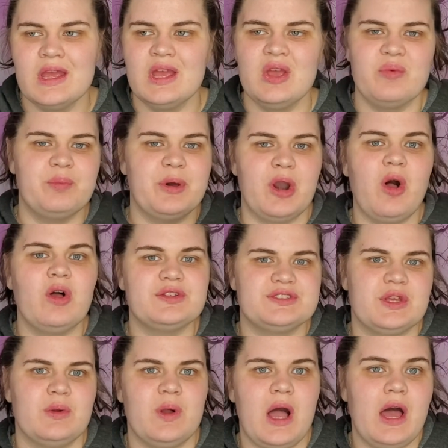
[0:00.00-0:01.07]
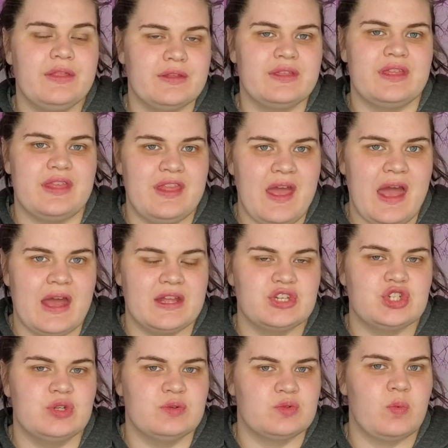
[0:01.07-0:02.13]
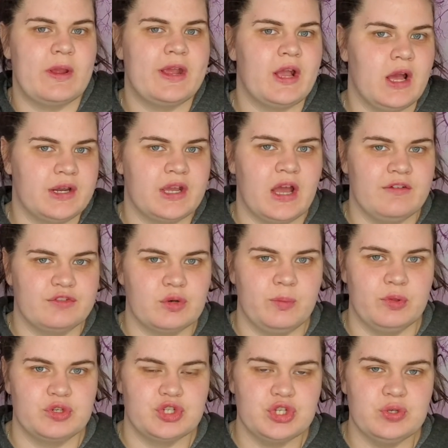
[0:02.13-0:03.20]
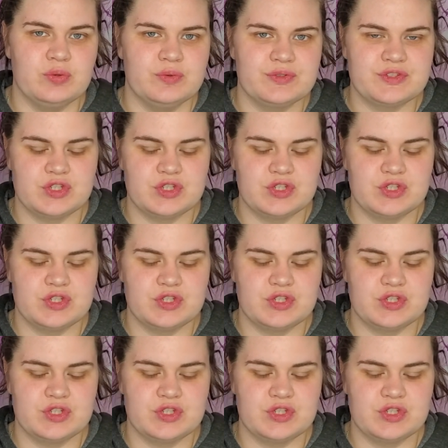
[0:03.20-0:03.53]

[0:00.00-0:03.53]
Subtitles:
But also, other than that, she was wearing uncomfortable shoes.